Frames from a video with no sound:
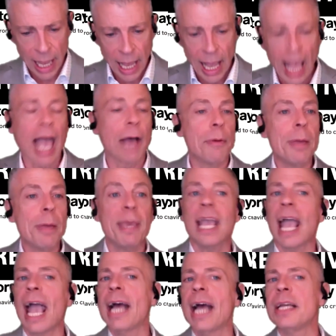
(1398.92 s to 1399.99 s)
And we
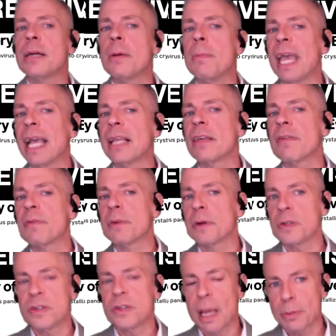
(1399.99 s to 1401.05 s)
began to make the first
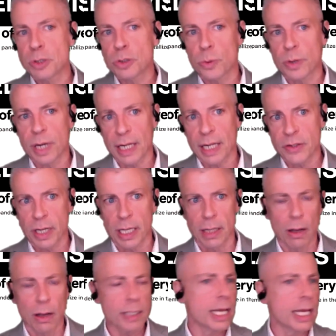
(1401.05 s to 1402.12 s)
steps toward exiting
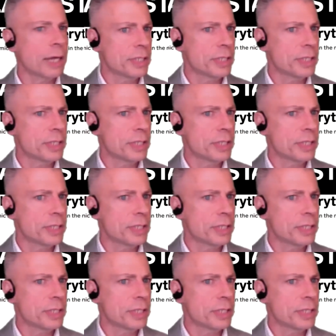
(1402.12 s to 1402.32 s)
lockdown.